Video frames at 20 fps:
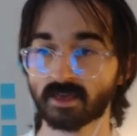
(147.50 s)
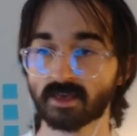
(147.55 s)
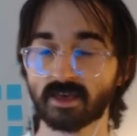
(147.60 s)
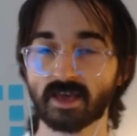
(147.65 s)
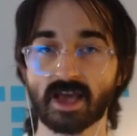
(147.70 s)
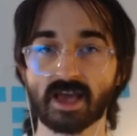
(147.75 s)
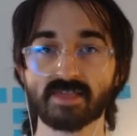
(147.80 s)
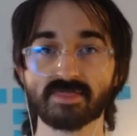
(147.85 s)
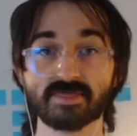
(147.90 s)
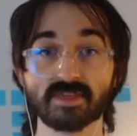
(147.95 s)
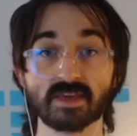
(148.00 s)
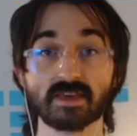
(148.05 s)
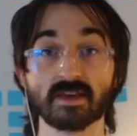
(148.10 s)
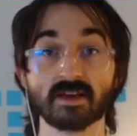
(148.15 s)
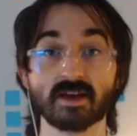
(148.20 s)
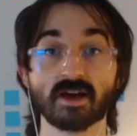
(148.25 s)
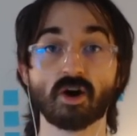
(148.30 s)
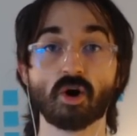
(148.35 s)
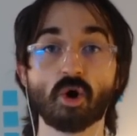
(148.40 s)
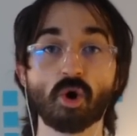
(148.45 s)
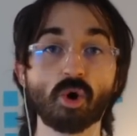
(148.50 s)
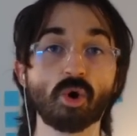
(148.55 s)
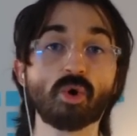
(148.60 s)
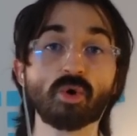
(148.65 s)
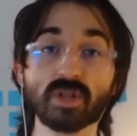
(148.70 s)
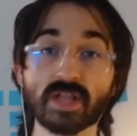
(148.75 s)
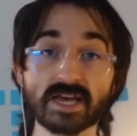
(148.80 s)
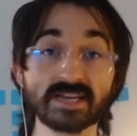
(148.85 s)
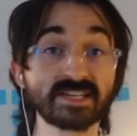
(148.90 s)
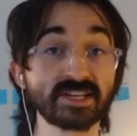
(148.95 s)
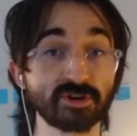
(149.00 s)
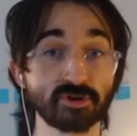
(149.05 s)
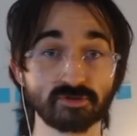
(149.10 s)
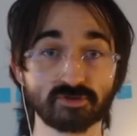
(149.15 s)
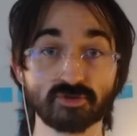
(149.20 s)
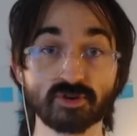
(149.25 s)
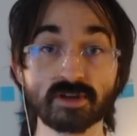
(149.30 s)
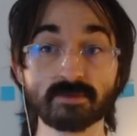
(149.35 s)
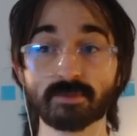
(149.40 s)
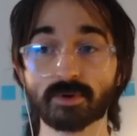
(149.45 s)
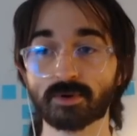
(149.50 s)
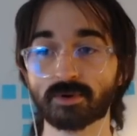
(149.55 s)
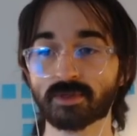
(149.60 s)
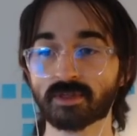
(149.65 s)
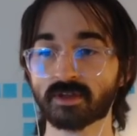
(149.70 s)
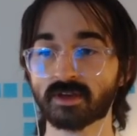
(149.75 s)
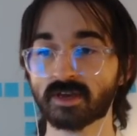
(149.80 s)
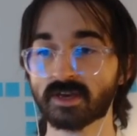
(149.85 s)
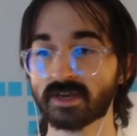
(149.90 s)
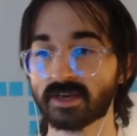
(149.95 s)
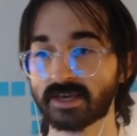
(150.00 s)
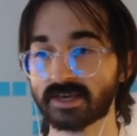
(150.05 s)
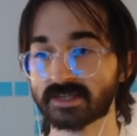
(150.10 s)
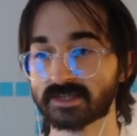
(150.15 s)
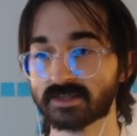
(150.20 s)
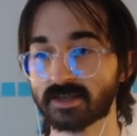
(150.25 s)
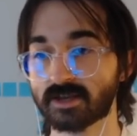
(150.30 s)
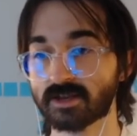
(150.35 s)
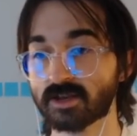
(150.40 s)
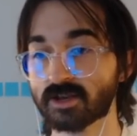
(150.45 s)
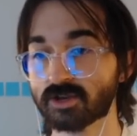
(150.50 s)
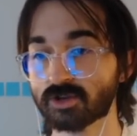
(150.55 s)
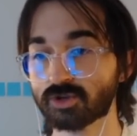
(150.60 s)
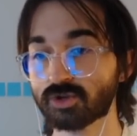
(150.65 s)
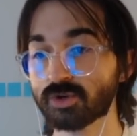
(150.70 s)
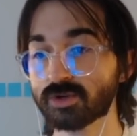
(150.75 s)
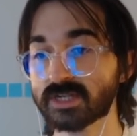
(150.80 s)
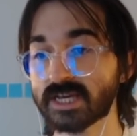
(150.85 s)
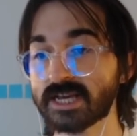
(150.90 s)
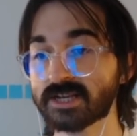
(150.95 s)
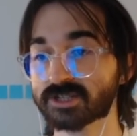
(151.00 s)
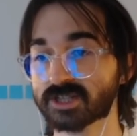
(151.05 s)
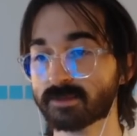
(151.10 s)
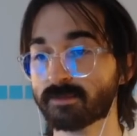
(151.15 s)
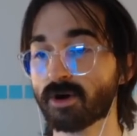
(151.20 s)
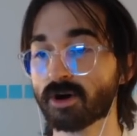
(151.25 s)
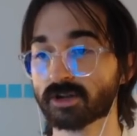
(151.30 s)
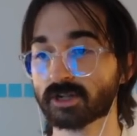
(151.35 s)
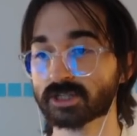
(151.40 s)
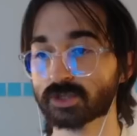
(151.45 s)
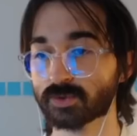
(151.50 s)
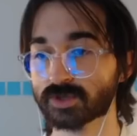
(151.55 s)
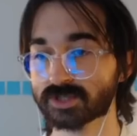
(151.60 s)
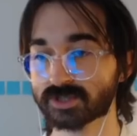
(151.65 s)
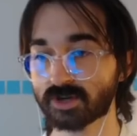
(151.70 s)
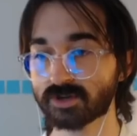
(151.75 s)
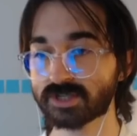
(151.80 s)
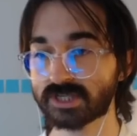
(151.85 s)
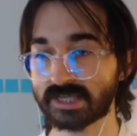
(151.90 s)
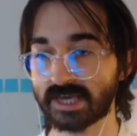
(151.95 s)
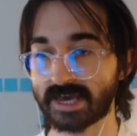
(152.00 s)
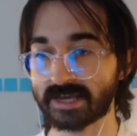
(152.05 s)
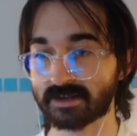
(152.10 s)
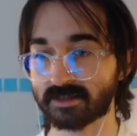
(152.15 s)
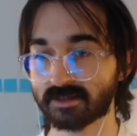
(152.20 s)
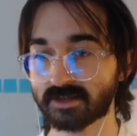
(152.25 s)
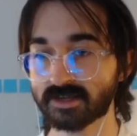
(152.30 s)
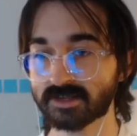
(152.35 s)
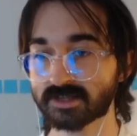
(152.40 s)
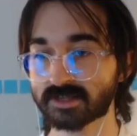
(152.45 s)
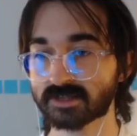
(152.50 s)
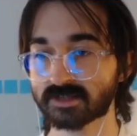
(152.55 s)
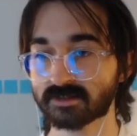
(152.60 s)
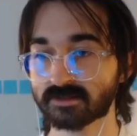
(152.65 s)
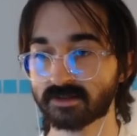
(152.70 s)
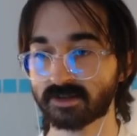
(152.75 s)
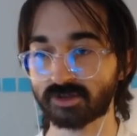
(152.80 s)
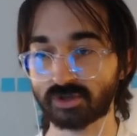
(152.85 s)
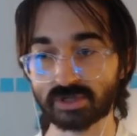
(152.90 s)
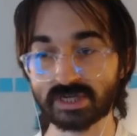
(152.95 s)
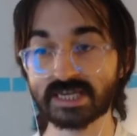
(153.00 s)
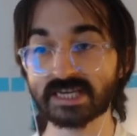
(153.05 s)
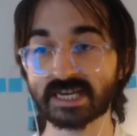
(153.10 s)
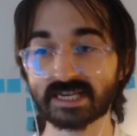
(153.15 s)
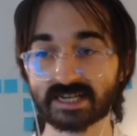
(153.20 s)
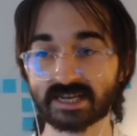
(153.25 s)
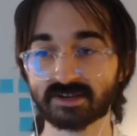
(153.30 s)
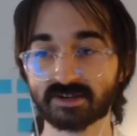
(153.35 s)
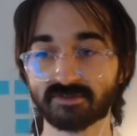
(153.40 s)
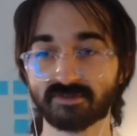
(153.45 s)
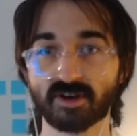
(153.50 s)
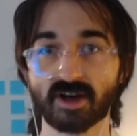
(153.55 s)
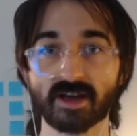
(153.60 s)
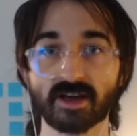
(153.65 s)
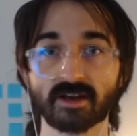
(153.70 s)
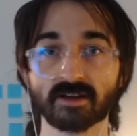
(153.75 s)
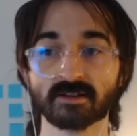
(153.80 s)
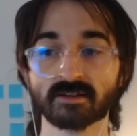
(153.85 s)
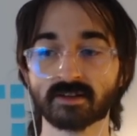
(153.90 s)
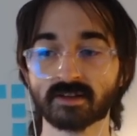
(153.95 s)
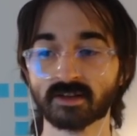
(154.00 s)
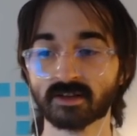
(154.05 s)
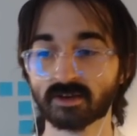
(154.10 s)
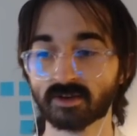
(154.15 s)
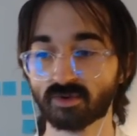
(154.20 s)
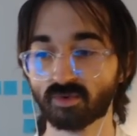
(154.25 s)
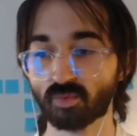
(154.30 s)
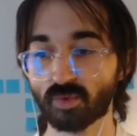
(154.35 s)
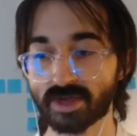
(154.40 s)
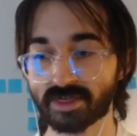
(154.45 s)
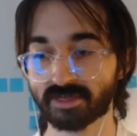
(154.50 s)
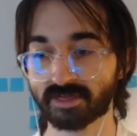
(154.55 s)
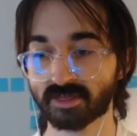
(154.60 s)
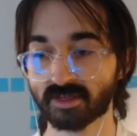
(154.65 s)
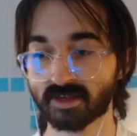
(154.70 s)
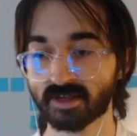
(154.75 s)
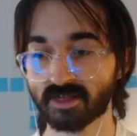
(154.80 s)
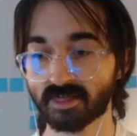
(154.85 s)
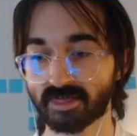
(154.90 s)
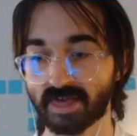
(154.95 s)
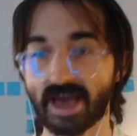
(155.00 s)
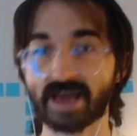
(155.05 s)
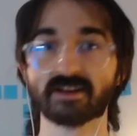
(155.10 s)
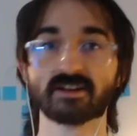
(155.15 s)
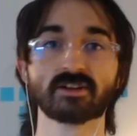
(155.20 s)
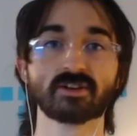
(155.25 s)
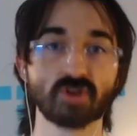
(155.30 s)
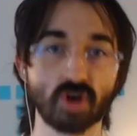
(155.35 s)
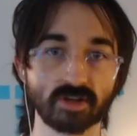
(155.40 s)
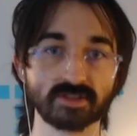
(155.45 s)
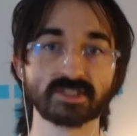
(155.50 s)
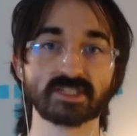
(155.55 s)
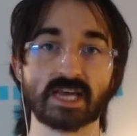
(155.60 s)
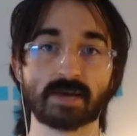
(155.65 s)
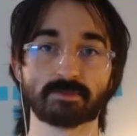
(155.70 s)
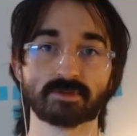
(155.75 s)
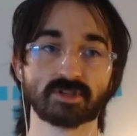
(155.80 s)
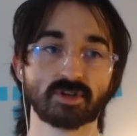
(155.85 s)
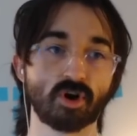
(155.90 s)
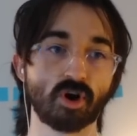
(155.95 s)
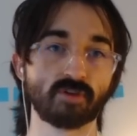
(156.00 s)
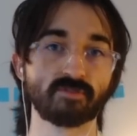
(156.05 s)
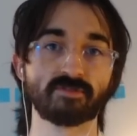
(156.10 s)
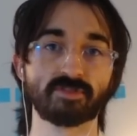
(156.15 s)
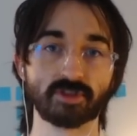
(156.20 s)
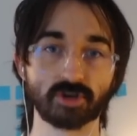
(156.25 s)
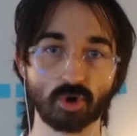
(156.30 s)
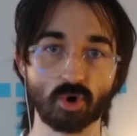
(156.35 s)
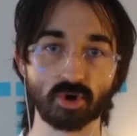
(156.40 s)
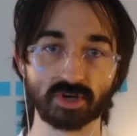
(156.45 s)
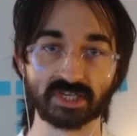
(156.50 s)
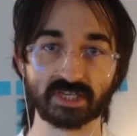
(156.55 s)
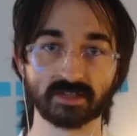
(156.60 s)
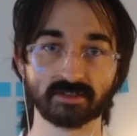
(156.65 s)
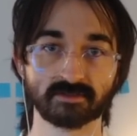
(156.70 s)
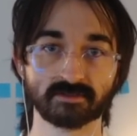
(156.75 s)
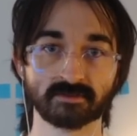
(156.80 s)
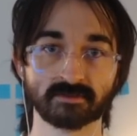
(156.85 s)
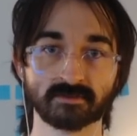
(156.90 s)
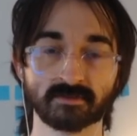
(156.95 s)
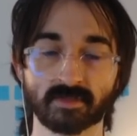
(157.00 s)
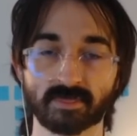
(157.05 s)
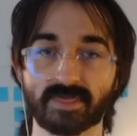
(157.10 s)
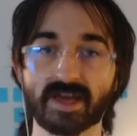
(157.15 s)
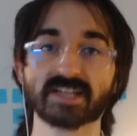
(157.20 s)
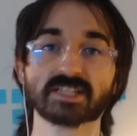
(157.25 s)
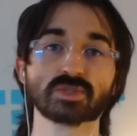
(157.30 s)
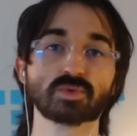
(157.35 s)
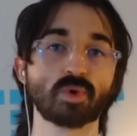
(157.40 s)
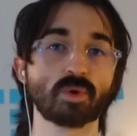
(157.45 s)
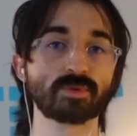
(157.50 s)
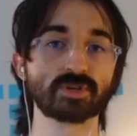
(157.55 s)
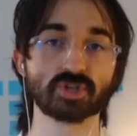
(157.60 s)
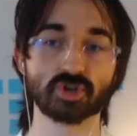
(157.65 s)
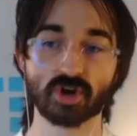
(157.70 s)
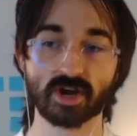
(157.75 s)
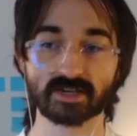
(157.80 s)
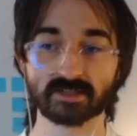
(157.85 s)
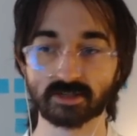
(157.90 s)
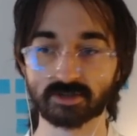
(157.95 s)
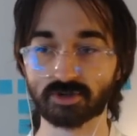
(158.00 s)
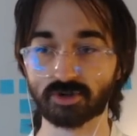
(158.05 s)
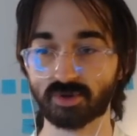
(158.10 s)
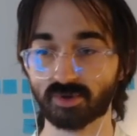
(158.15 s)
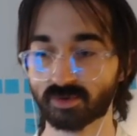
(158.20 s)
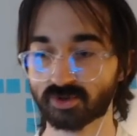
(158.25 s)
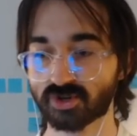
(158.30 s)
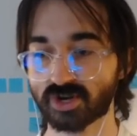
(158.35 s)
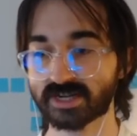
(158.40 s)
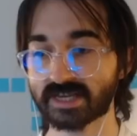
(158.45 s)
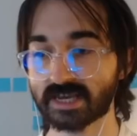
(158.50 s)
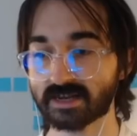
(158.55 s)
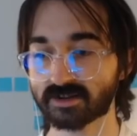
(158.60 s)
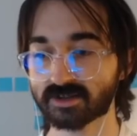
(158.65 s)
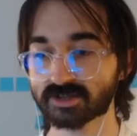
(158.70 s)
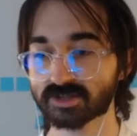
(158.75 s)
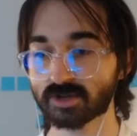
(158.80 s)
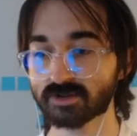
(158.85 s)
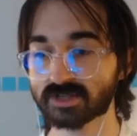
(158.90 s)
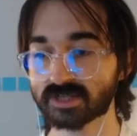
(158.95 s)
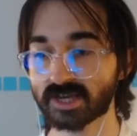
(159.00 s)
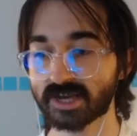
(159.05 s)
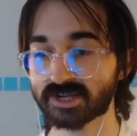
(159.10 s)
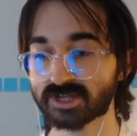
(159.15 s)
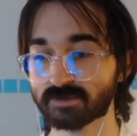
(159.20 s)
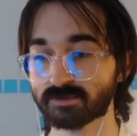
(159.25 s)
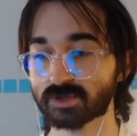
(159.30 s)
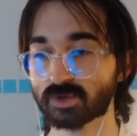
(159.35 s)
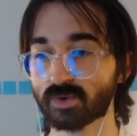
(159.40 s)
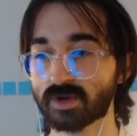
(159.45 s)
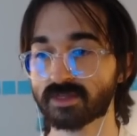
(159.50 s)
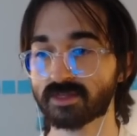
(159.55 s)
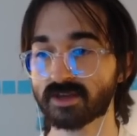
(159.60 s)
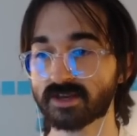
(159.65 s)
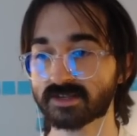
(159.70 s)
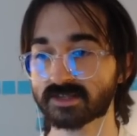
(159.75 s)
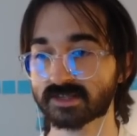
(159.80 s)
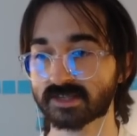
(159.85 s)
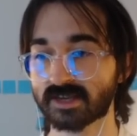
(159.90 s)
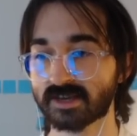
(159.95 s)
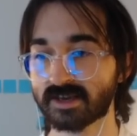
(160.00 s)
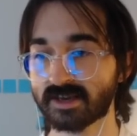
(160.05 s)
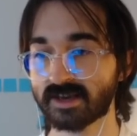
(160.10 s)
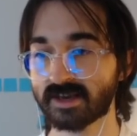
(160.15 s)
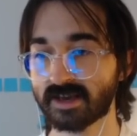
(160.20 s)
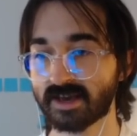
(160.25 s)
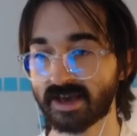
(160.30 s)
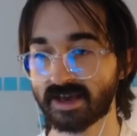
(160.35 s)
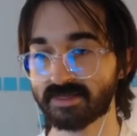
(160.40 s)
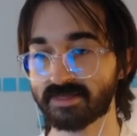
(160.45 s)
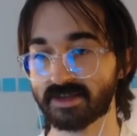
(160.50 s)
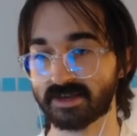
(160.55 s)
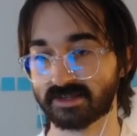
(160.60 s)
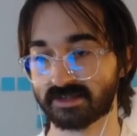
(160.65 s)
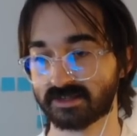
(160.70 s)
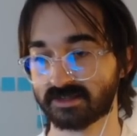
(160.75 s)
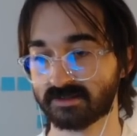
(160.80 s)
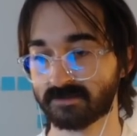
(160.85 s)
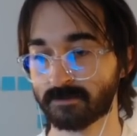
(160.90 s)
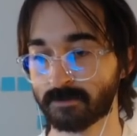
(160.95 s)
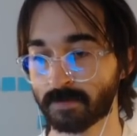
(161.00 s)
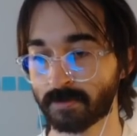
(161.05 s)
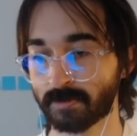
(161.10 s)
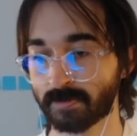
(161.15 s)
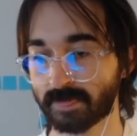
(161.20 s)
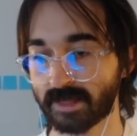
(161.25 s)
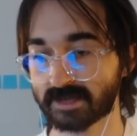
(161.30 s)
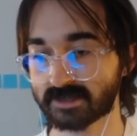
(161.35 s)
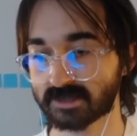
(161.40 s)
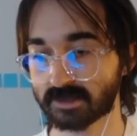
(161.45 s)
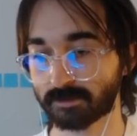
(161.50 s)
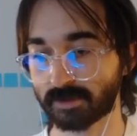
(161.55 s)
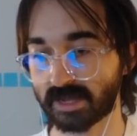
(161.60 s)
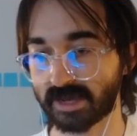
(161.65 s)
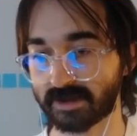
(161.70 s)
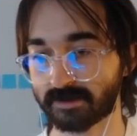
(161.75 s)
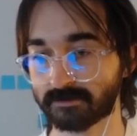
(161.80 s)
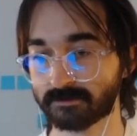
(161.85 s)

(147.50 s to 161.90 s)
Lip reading: And the whole idea of Dreambooth is that you teach the model to associate this unique identifier with that concept of the corgi. That's what we're trying to do. We're trying to get an association between this and this. That's the plan.